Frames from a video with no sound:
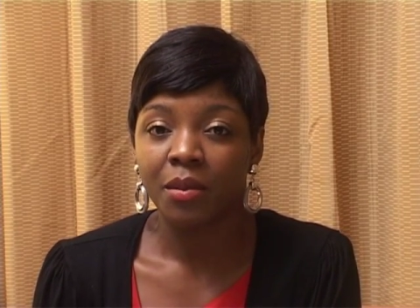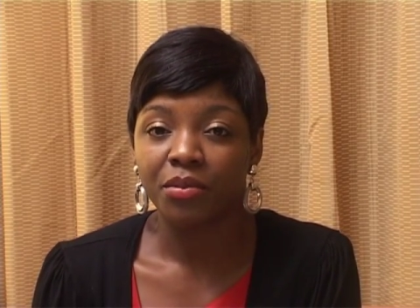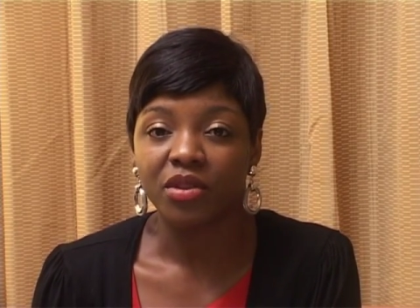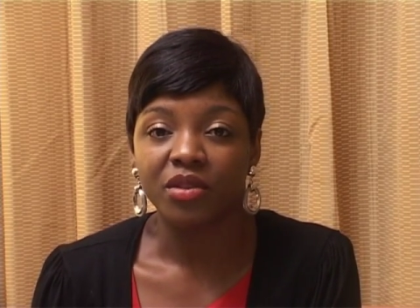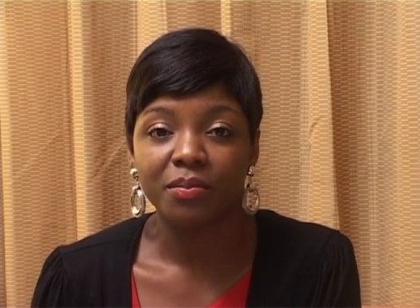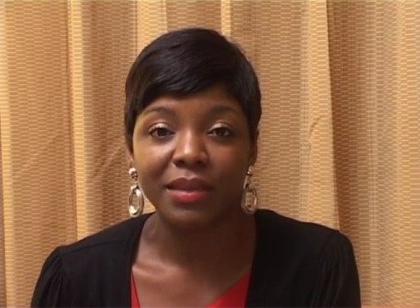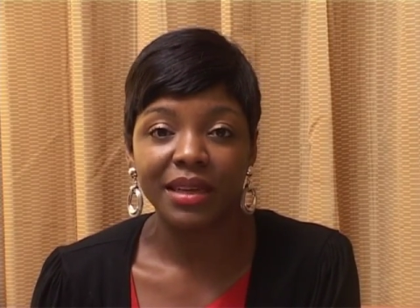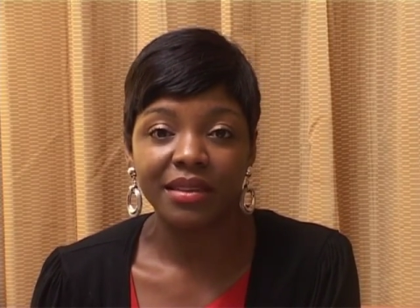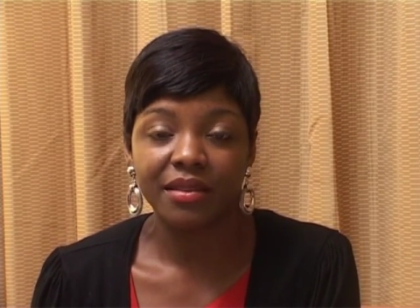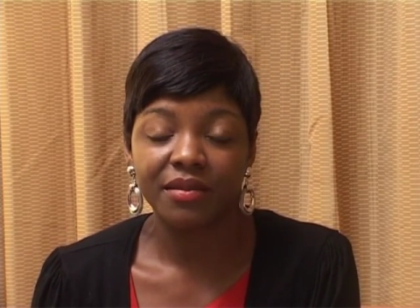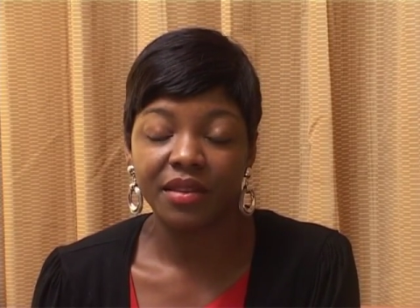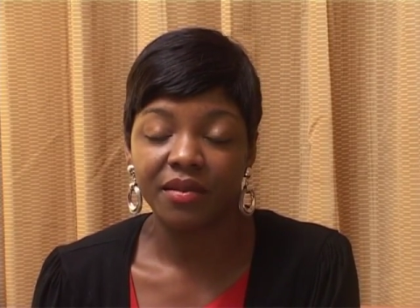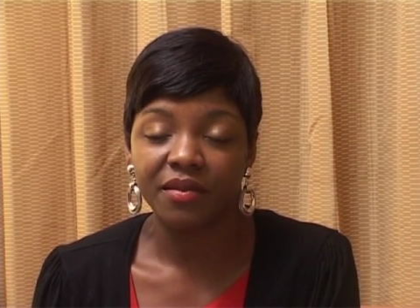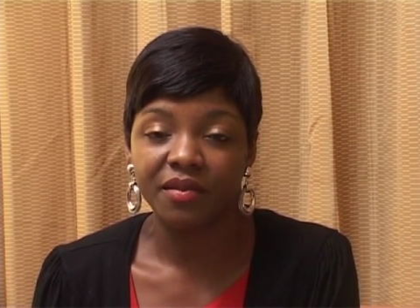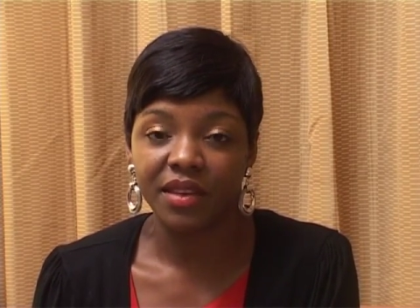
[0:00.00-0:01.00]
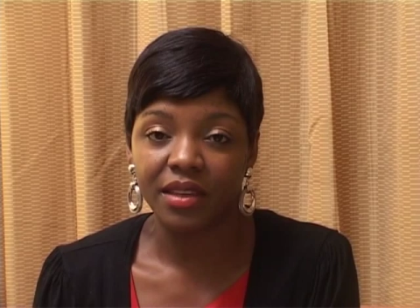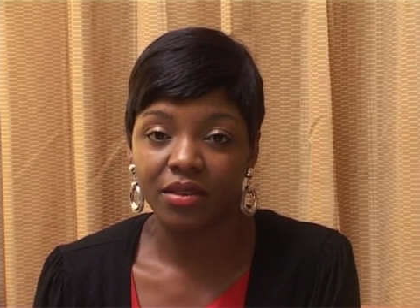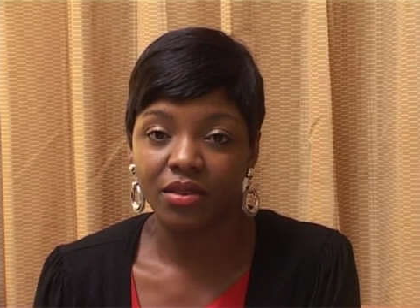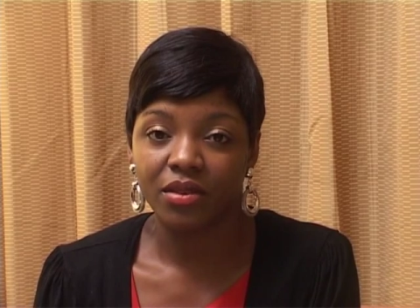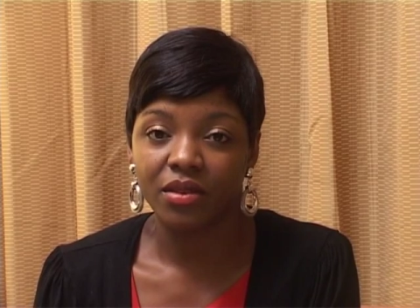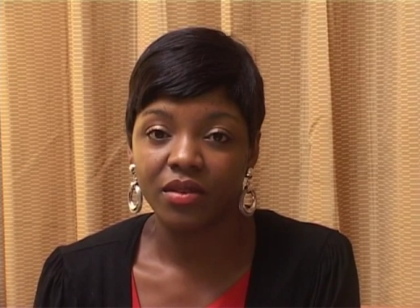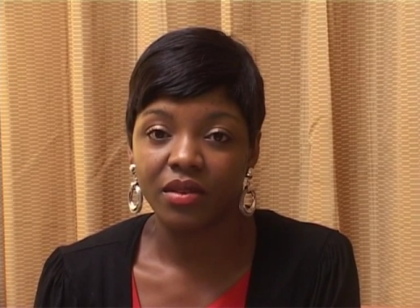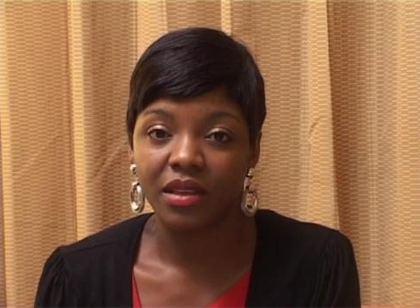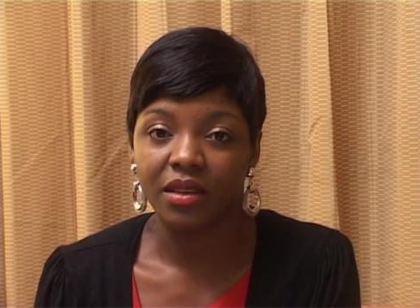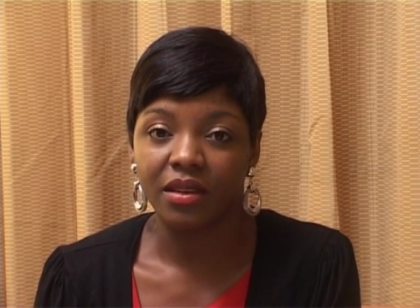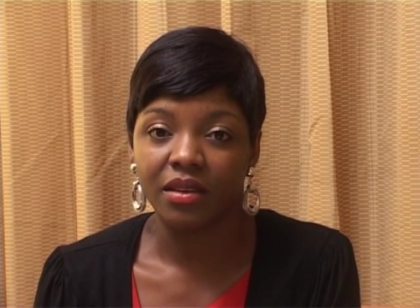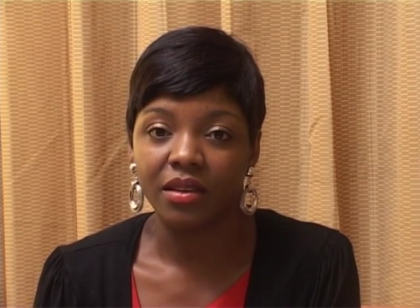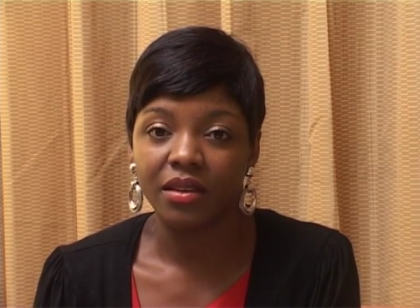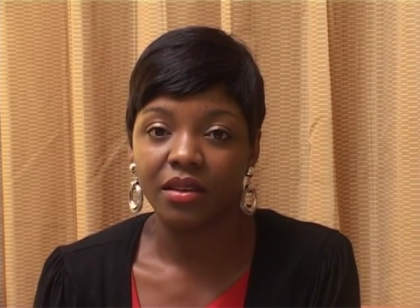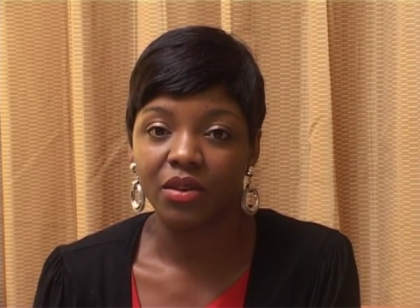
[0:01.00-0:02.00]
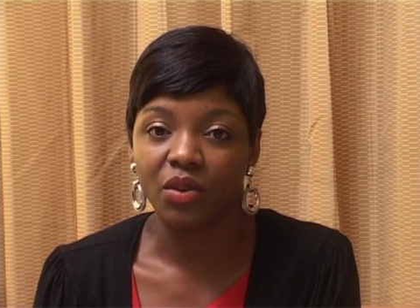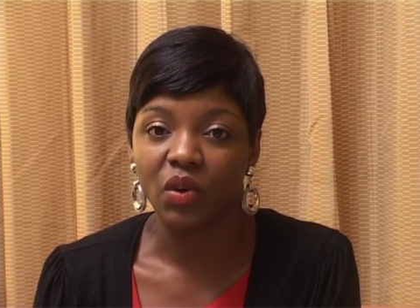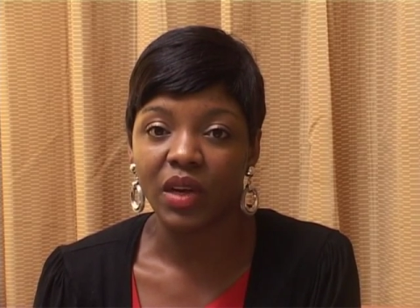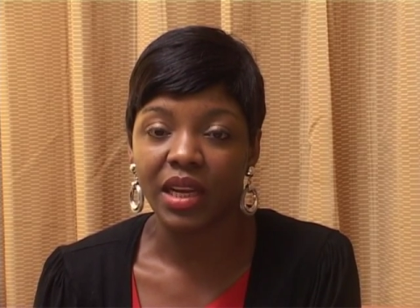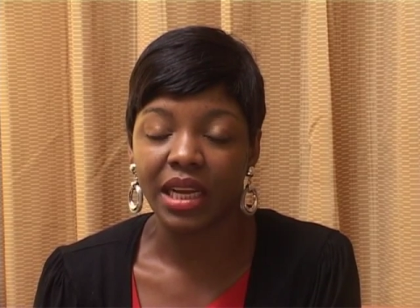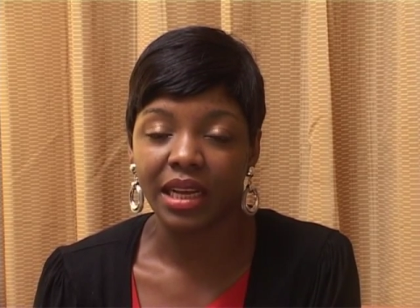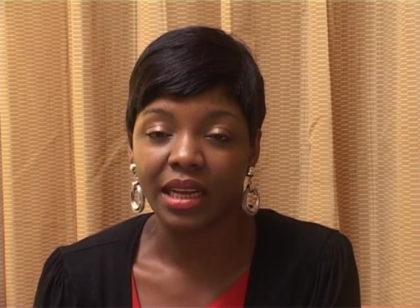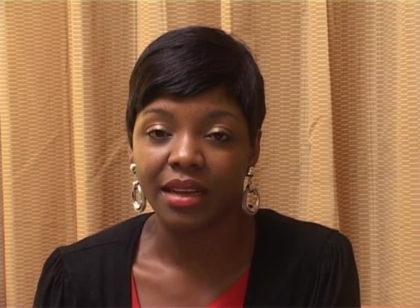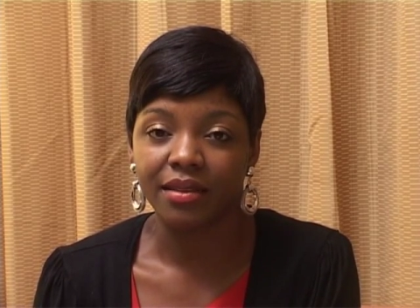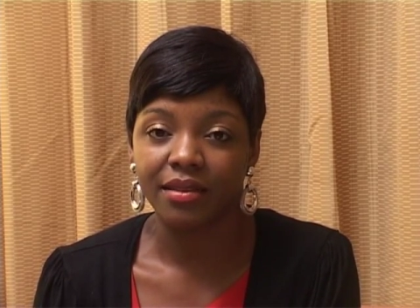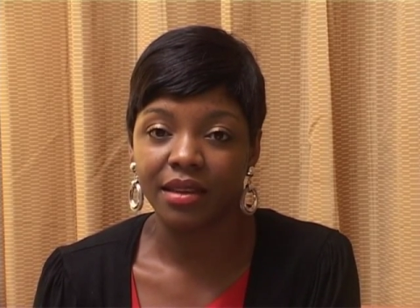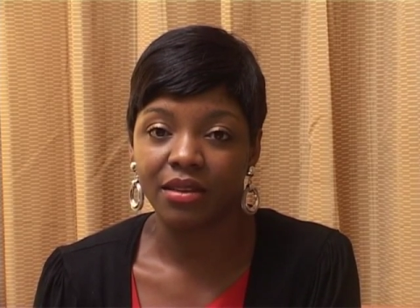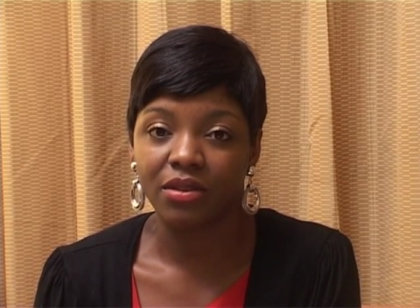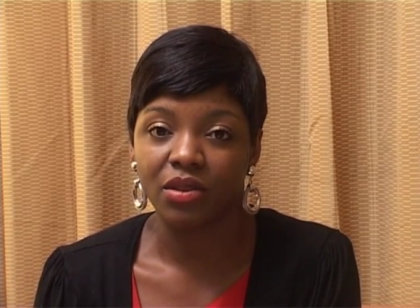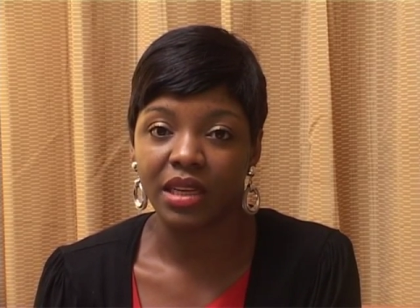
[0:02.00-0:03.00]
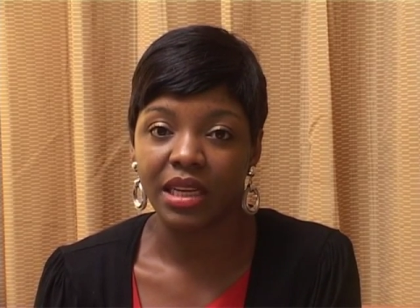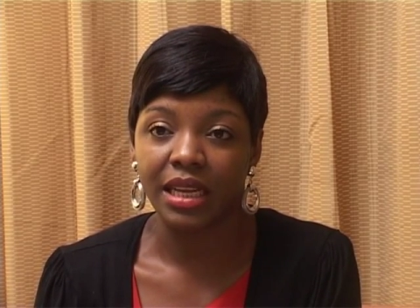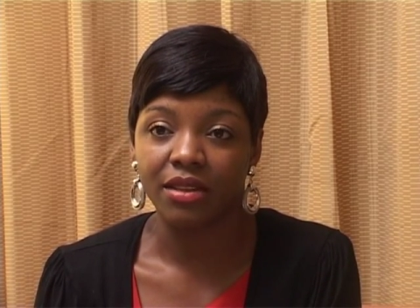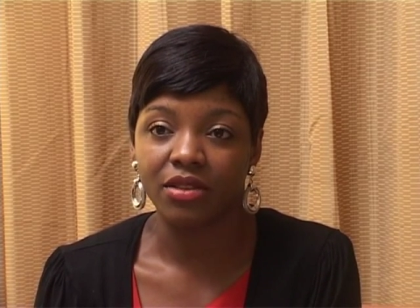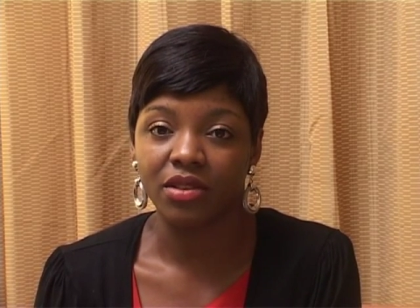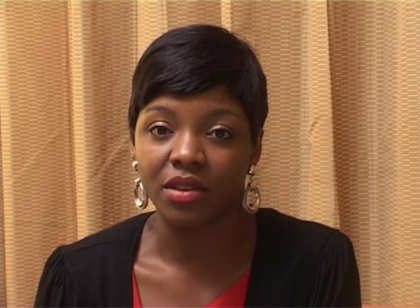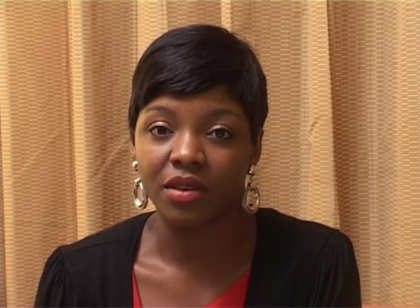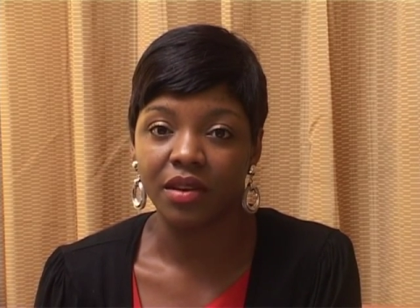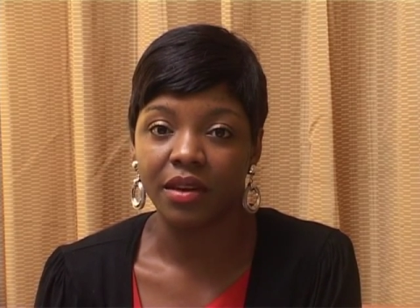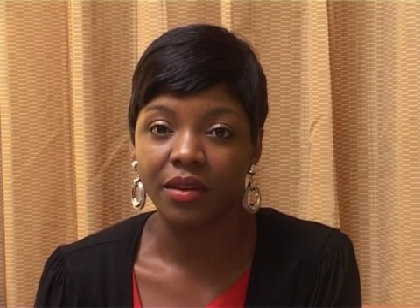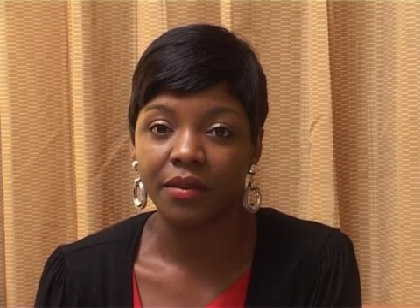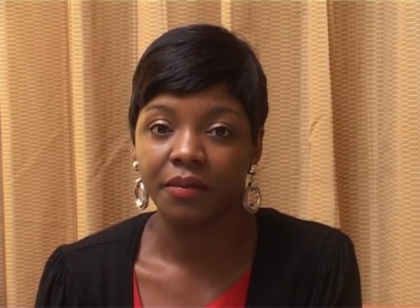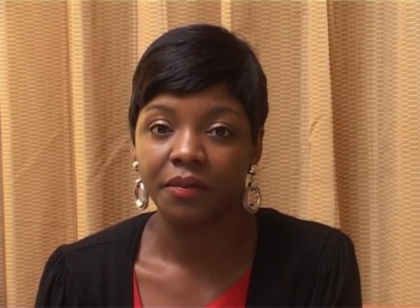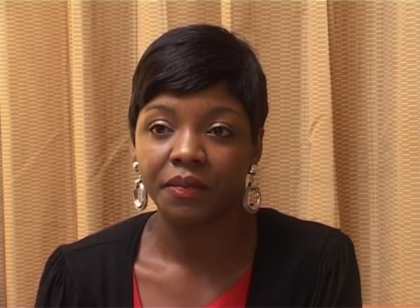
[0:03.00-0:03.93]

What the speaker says: prospective investors in the oil and gas sector in Nigeria,